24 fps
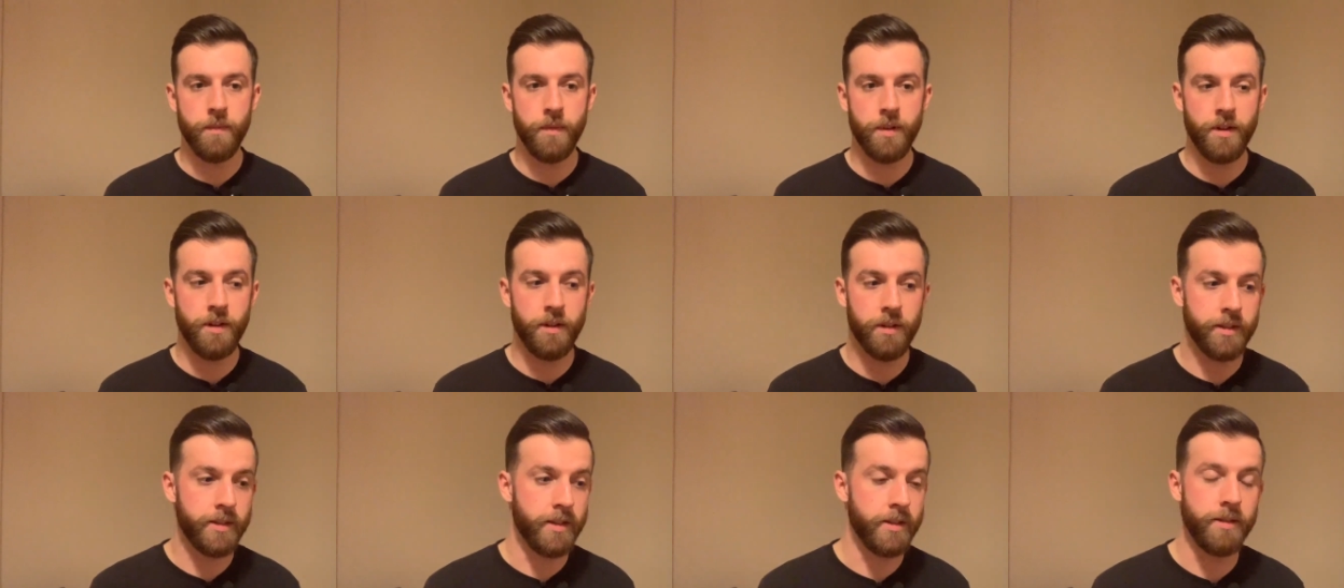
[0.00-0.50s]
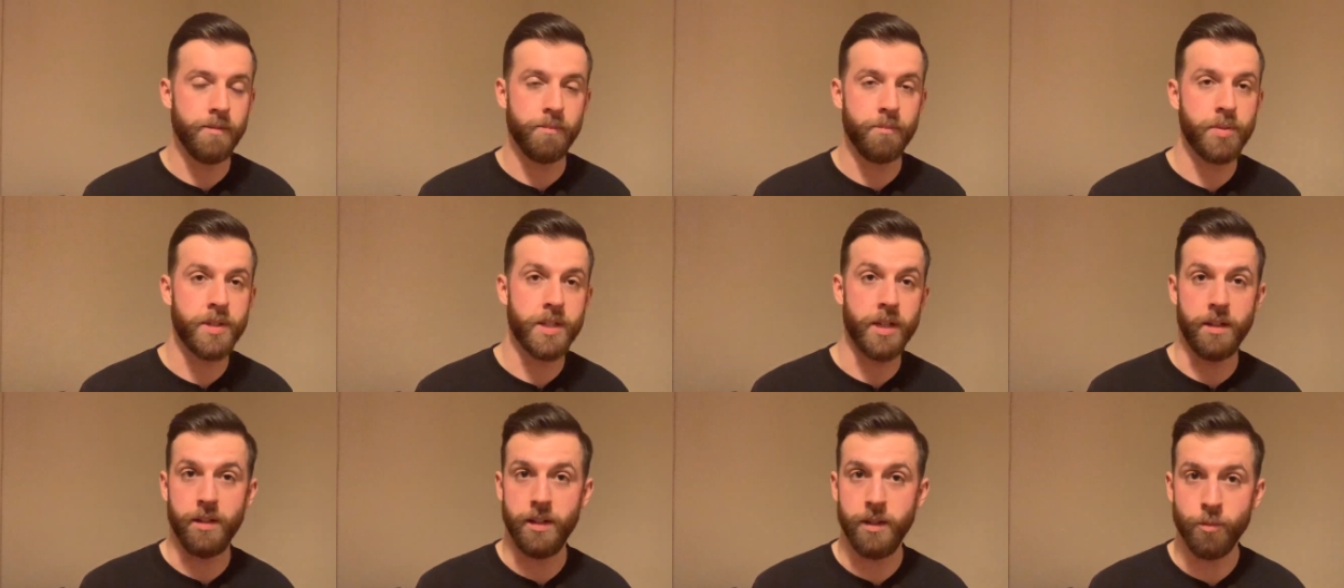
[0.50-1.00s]
I didn't
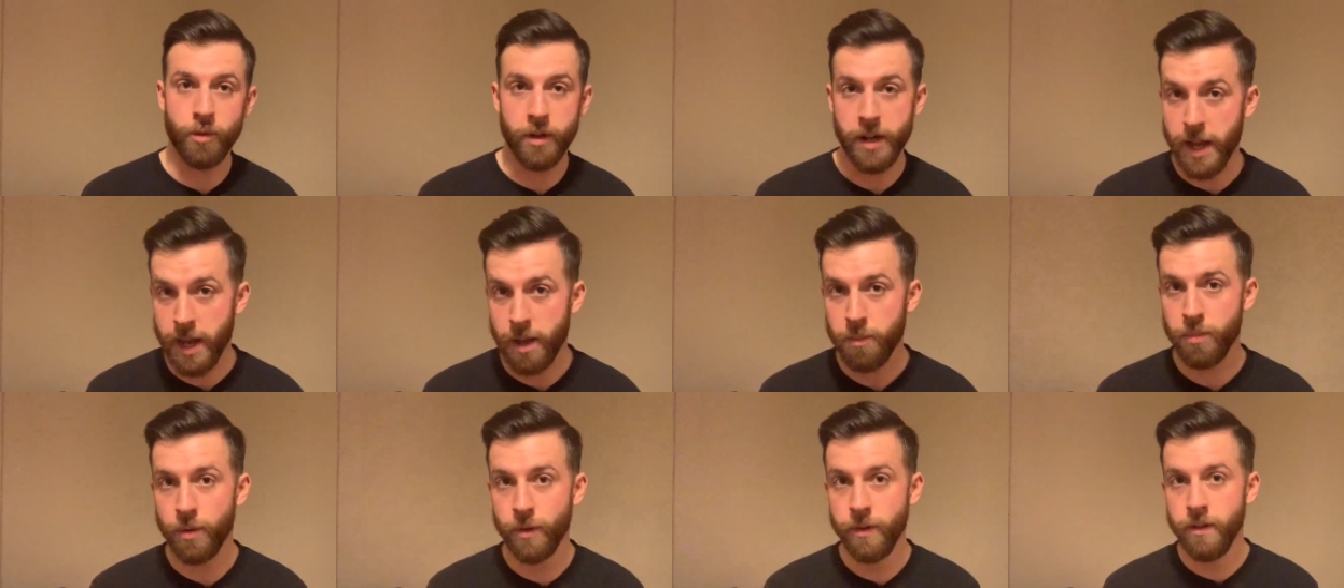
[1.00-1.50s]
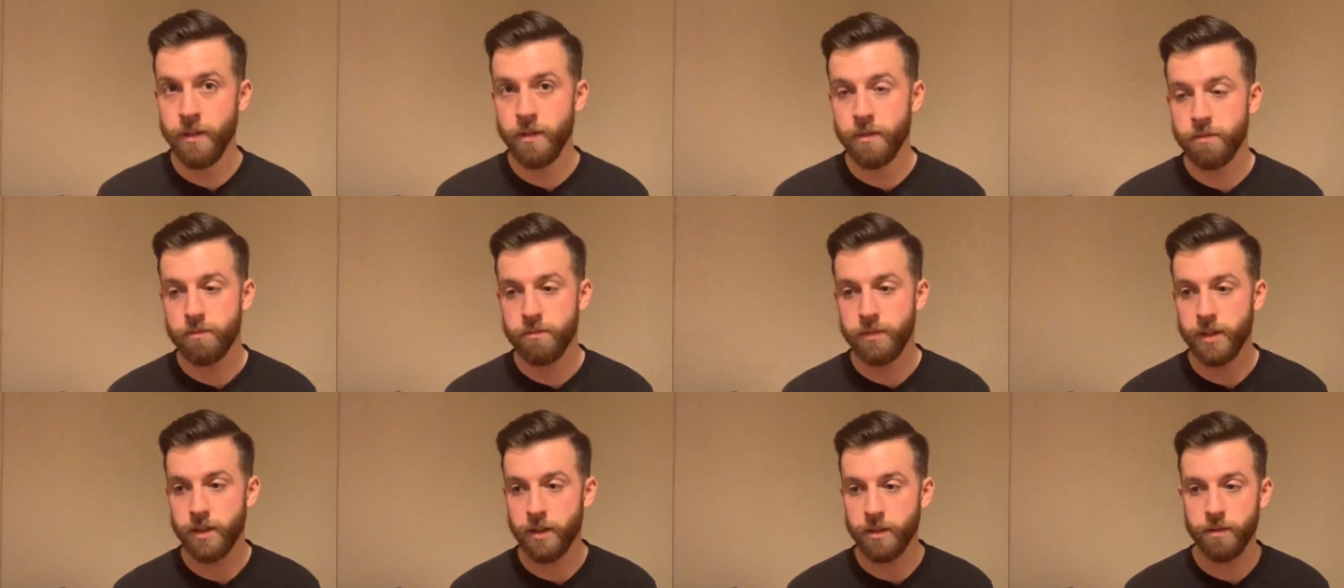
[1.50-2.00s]
particularly want to happen,
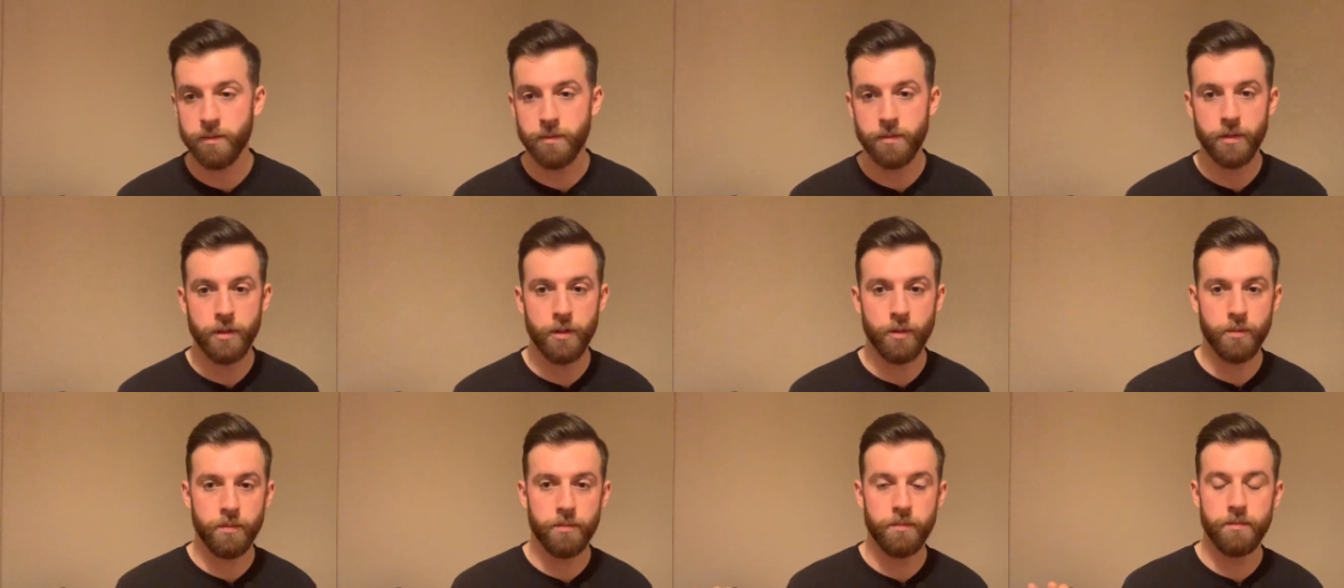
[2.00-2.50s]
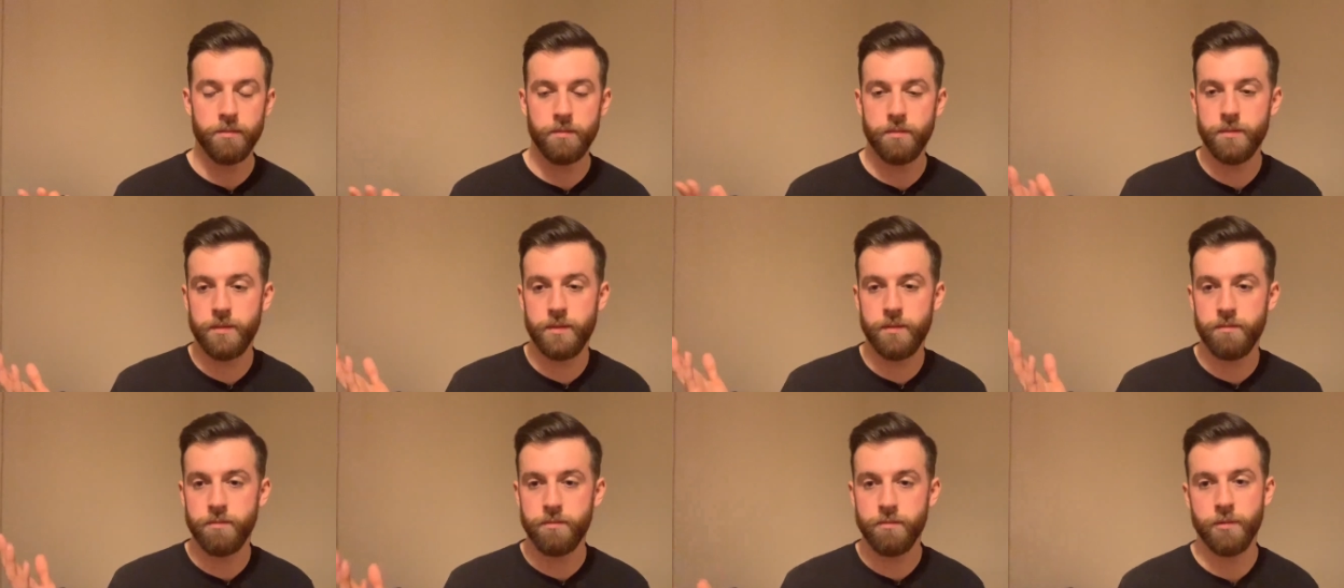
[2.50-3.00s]
you know, not
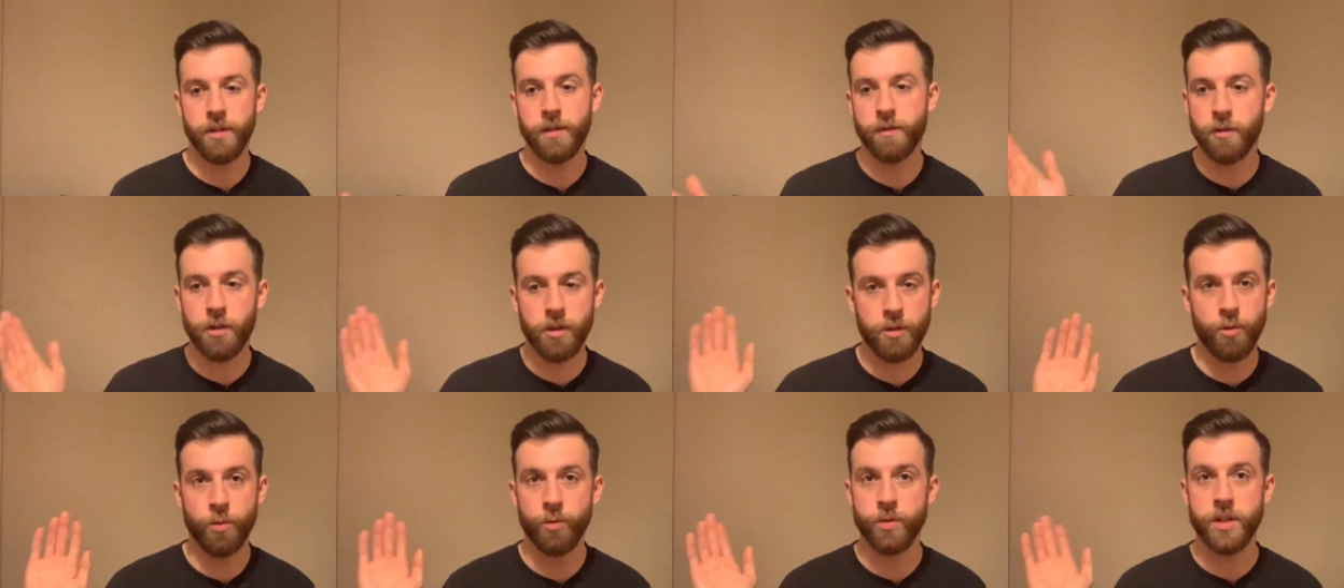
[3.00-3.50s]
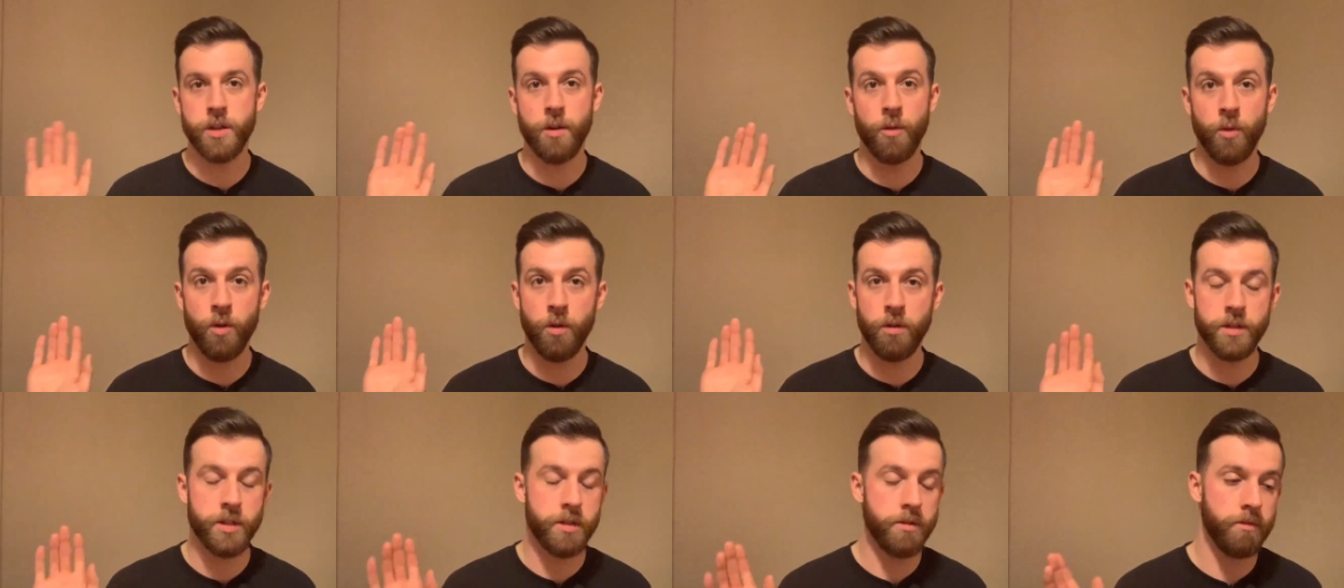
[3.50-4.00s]
whether I caused it or
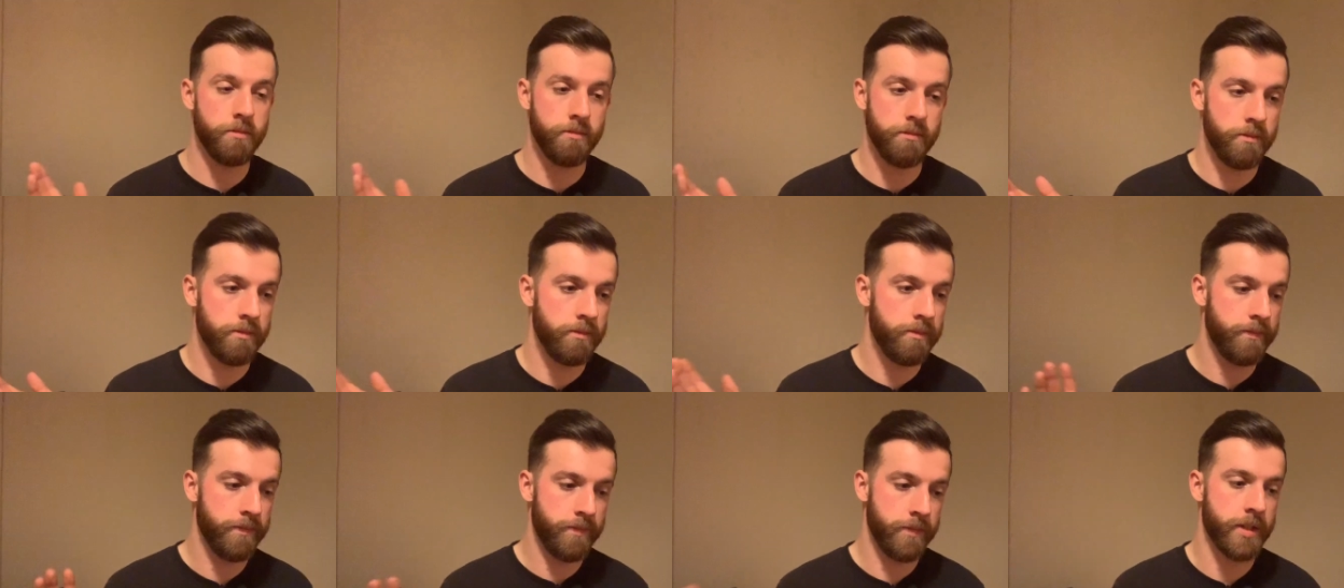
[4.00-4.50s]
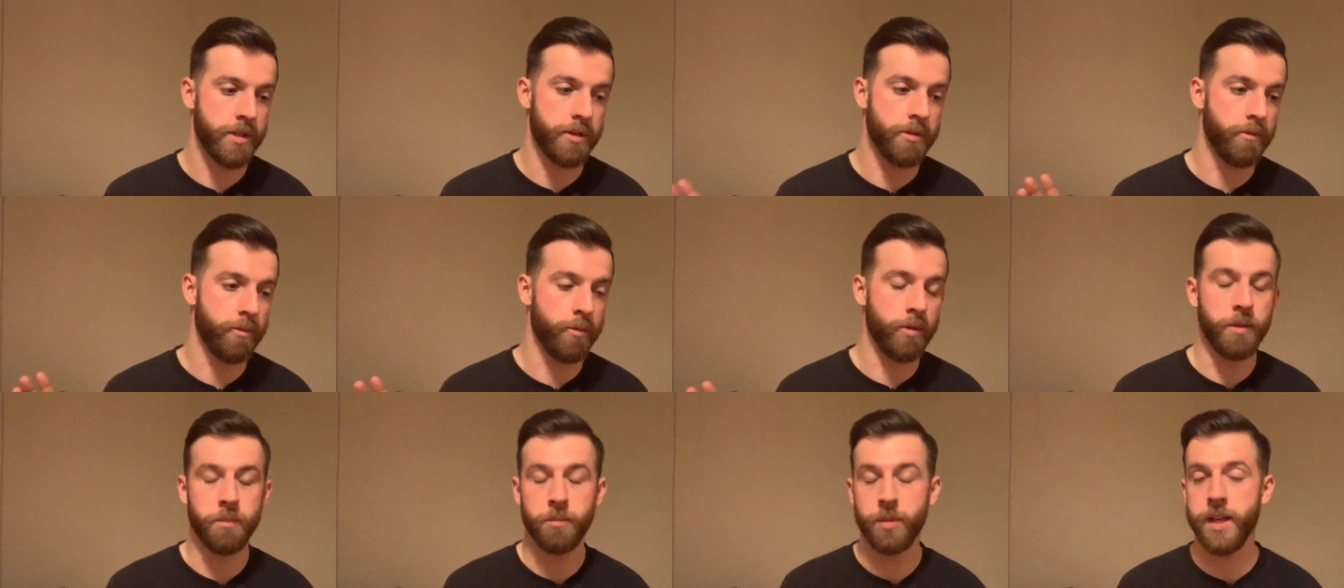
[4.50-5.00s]
not, it's not, that's not
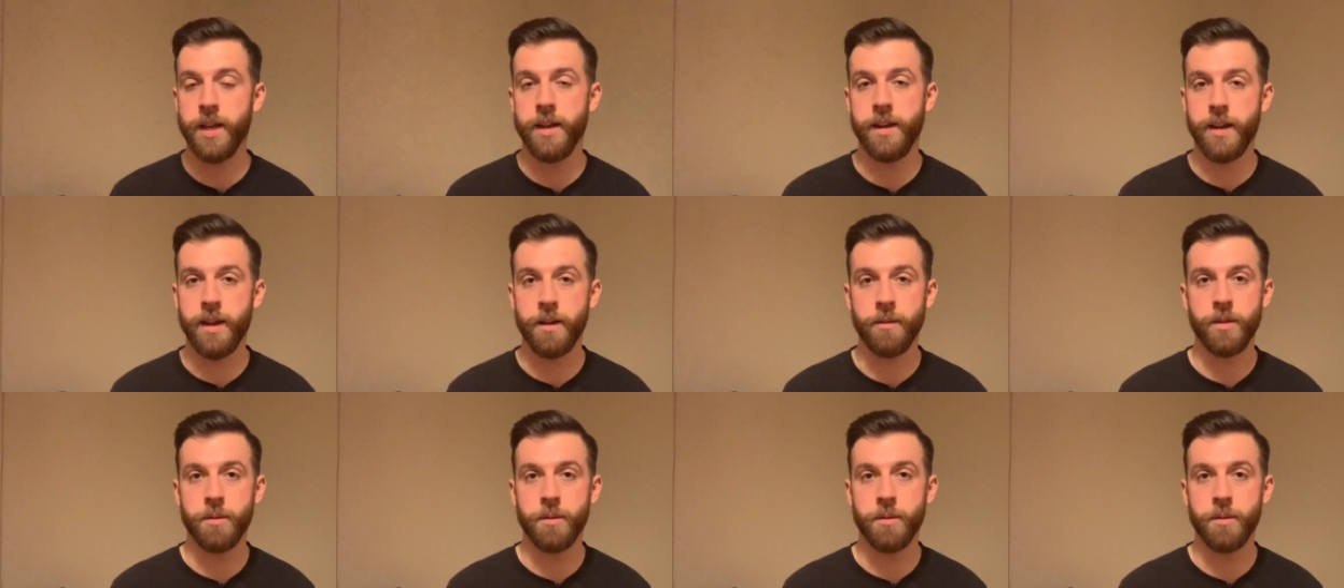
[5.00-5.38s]
what I'm getting at.